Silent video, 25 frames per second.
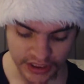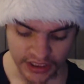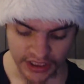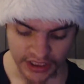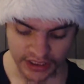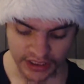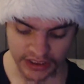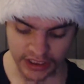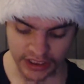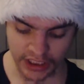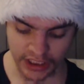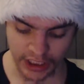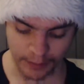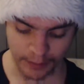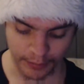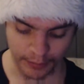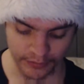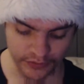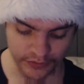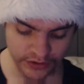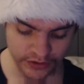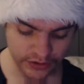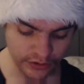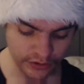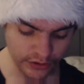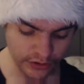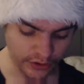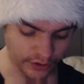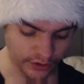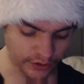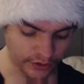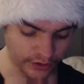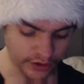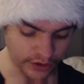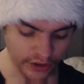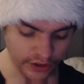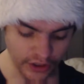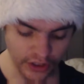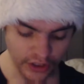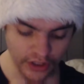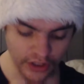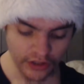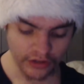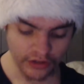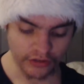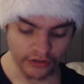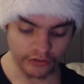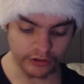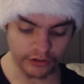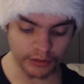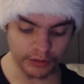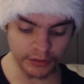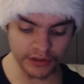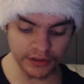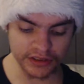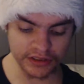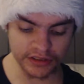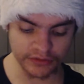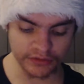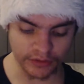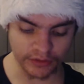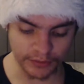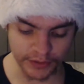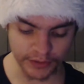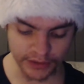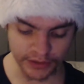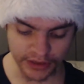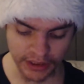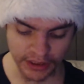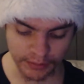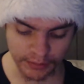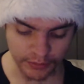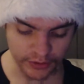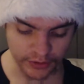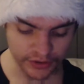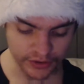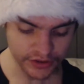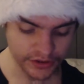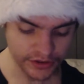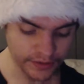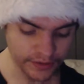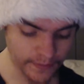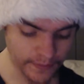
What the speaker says: is a cup of sugar from the neighbors.